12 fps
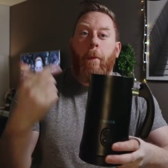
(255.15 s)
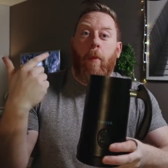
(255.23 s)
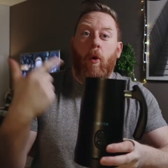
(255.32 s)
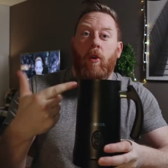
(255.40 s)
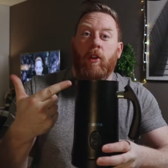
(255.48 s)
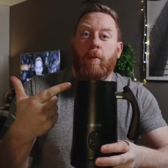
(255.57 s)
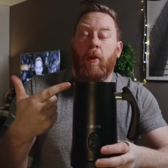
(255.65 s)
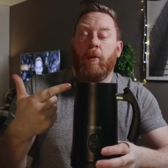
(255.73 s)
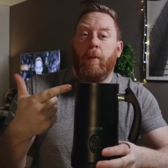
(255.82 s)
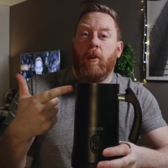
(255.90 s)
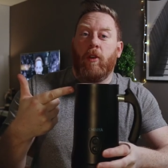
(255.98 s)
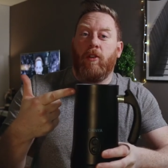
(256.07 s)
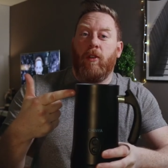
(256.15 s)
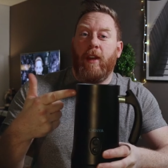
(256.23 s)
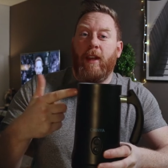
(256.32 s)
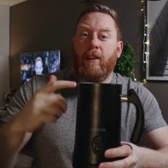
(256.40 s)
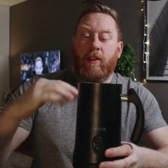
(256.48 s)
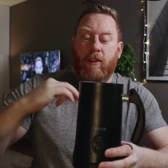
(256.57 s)
pour in as much milk as you
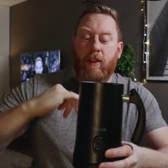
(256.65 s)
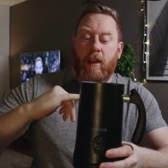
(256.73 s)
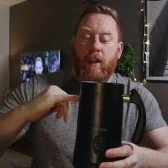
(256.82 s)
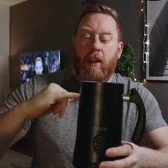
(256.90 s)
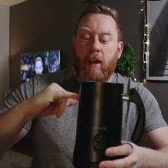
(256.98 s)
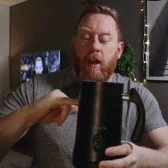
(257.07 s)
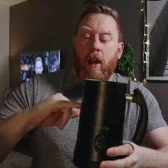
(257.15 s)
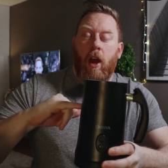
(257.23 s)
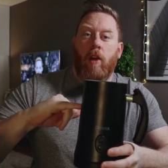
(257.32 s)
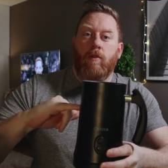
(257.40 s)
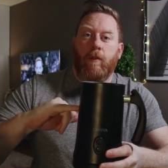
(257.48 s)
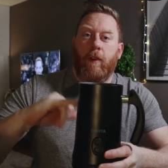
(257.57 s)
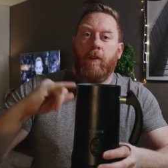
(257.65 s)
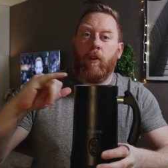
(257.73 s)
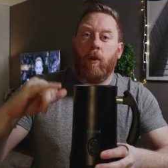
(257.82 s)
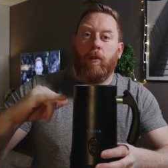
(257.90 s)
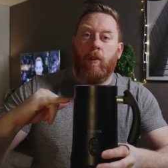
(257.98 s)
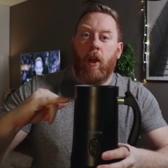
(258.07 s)
need to the 150
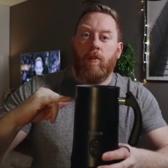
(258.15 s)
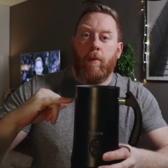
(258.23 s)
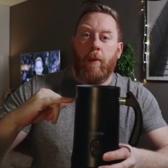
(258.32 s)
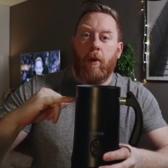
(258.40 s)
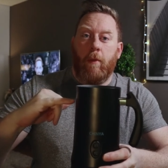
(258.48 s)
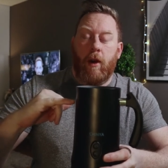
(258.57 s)
or 300 ml